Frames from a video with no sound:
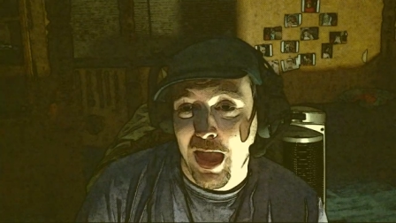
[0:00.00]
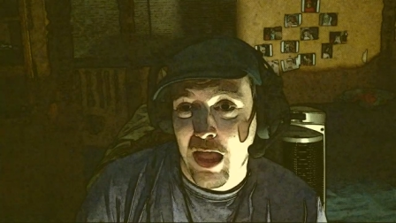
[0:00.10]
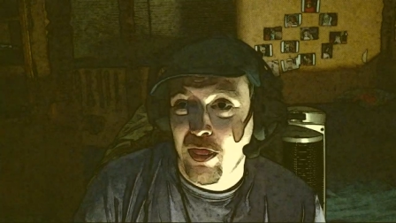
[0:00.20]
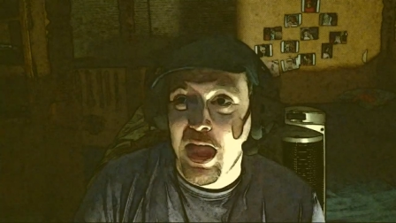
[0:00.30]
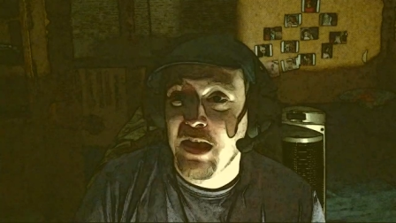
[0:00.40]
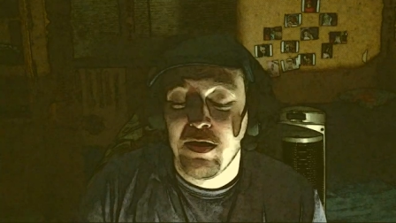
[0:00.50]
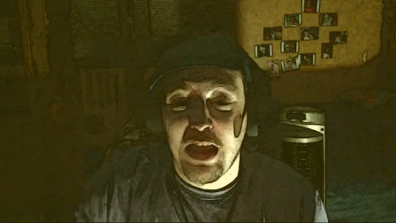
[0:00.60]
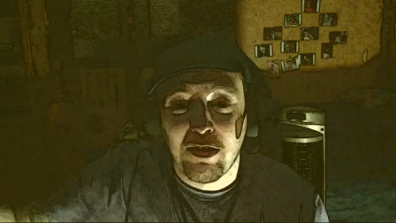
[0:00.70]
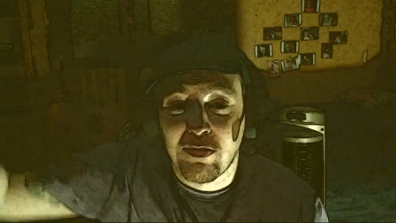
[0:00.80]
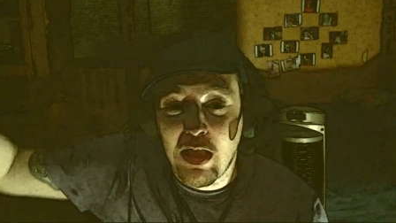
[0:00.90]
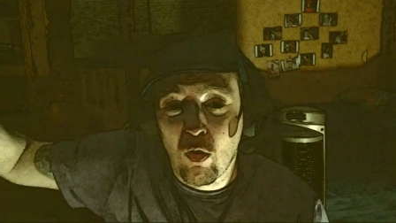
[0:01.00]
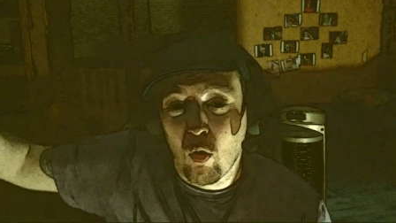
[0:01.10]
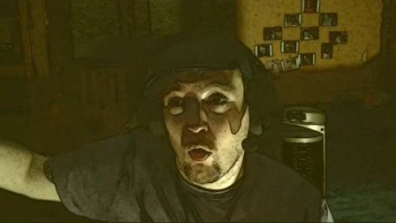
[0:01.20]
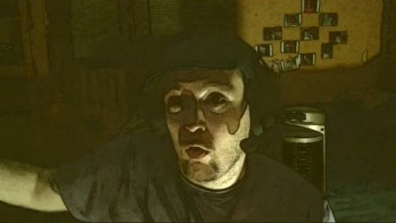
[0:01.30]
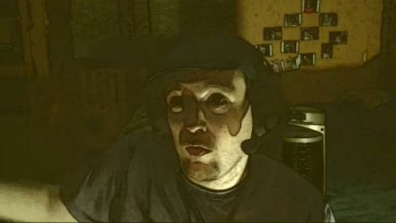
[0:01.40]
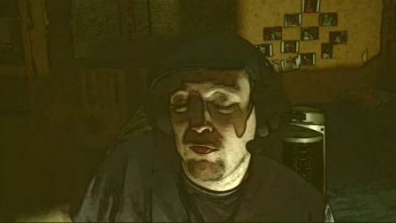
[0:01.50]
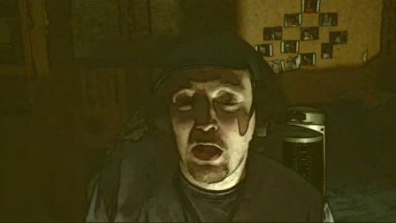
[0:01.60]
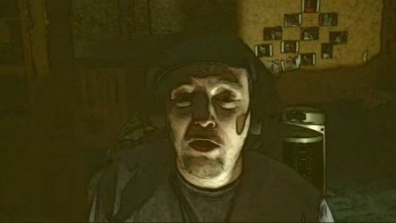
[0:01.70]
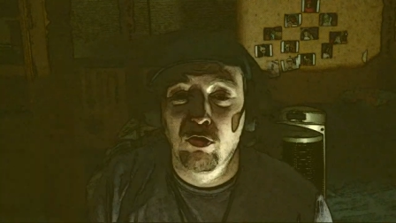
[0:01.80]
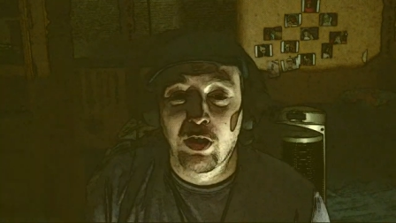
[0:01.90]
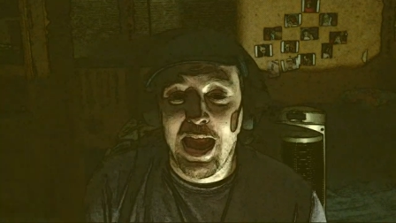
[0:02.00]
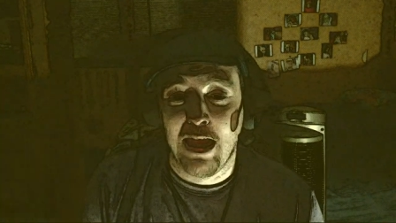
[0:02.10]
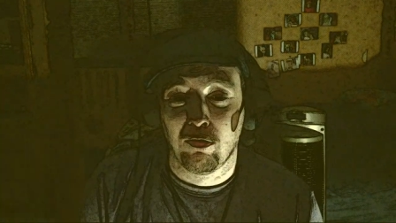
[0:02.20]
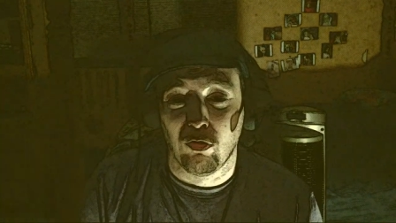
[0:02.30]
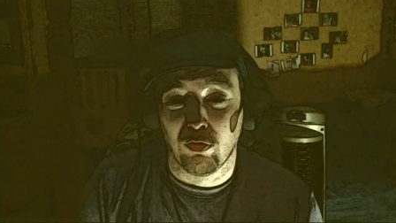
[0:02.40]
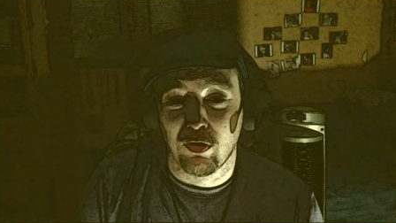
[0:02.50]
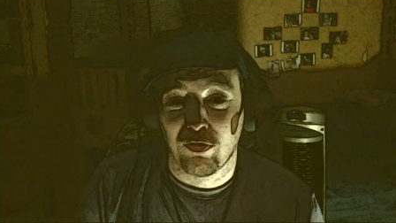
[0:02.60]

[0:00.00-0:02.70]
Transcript: And then they say all the flights are canceled and